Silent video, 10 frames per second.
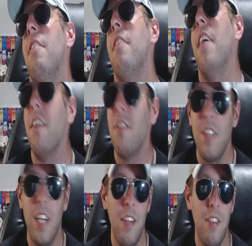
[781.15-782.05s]

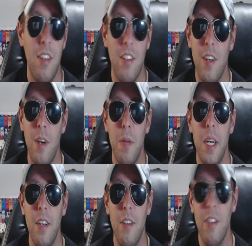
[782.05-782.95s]
Honestly, guys, that took all my
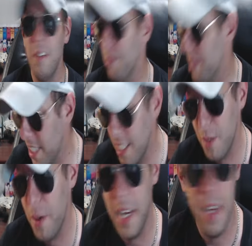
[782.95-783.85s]
energy. But
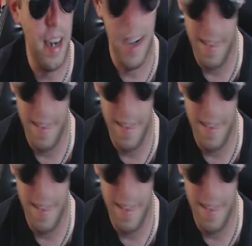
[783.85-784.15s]
either way, alright.